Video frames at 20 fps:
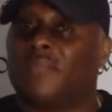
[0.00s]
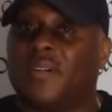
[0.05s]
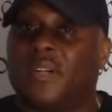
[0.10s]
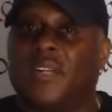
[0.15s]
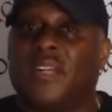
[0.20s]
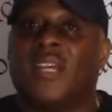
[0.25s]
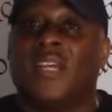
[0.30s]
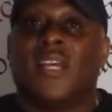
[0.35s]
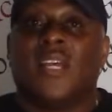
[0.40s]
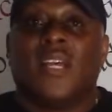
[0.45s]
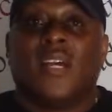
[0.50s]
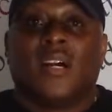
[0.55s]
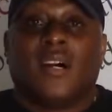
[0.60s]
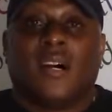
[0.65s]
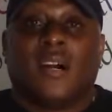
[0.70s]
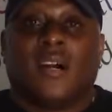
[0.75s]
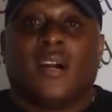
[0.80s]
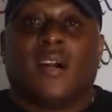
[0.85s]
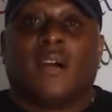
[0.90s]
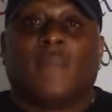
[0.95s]
but
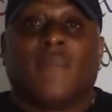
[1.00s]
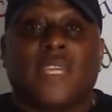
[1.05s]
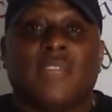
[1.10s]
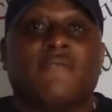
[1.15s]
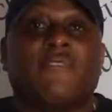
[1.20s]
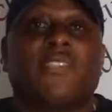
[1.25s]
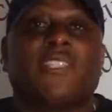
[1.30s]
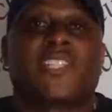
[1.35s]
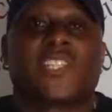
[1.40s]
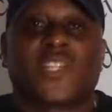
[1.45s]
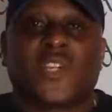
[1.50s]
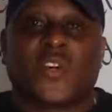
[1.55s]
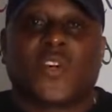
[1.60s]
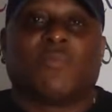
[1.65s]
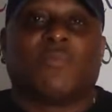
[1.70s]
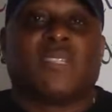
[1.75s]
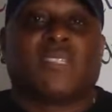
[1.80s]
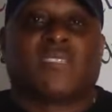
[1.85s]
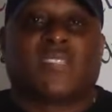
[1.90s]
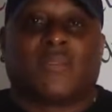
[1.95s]
um, he really
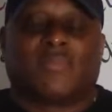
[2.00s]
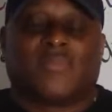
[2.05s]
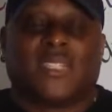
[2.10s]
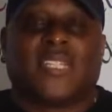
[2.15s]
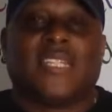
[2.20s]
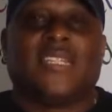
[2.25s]
showed me something.